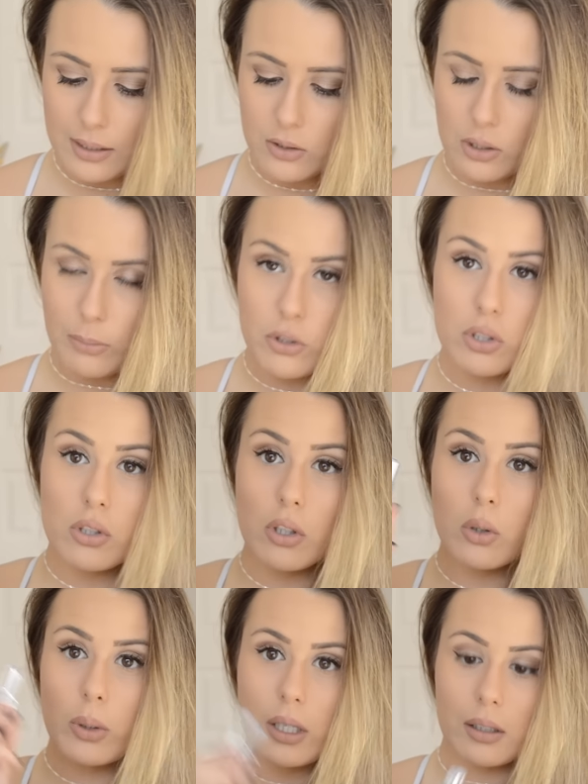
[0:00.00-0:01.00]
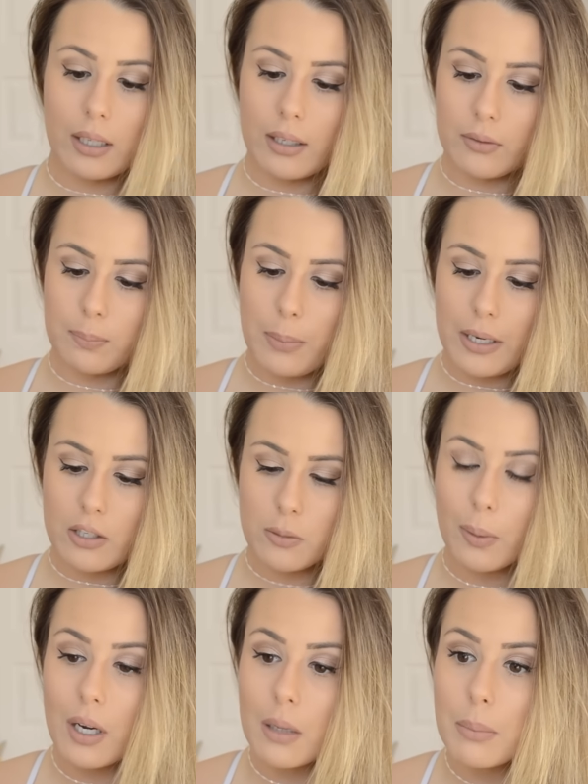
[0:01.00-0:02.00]
So I'm just going to do a quick layer of Beige
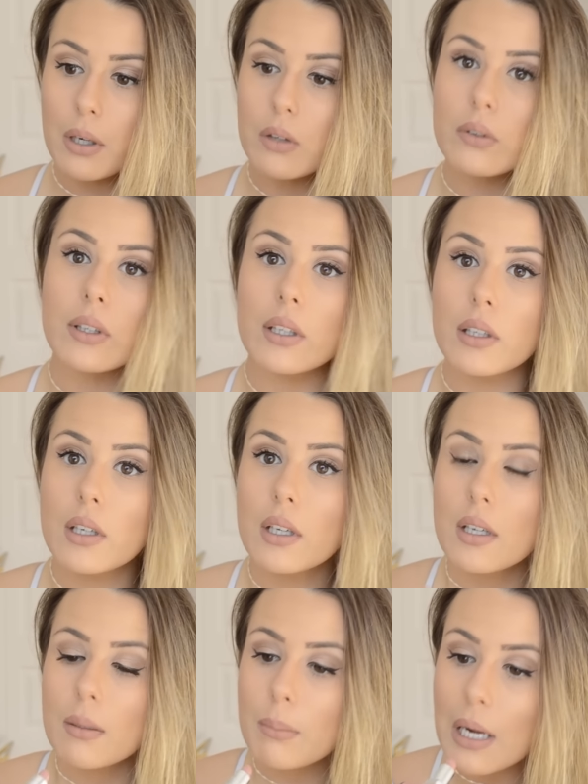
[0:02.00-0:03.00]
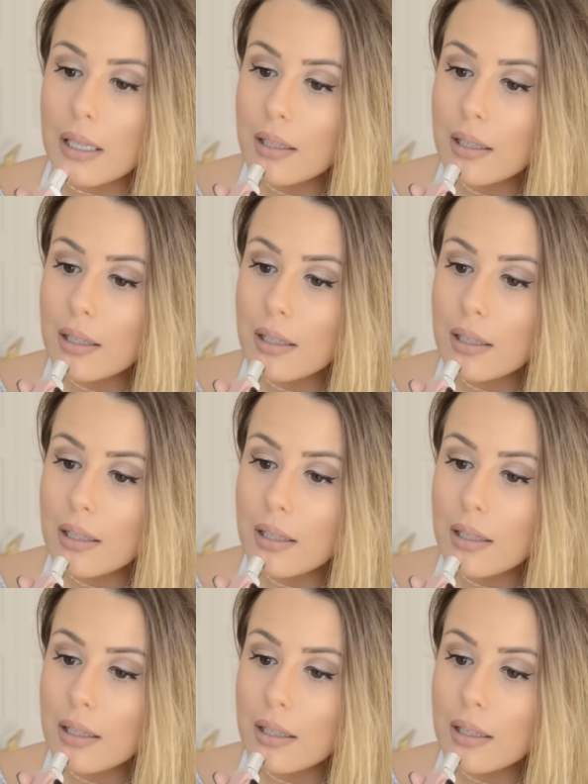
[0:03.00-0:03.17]
Pop over my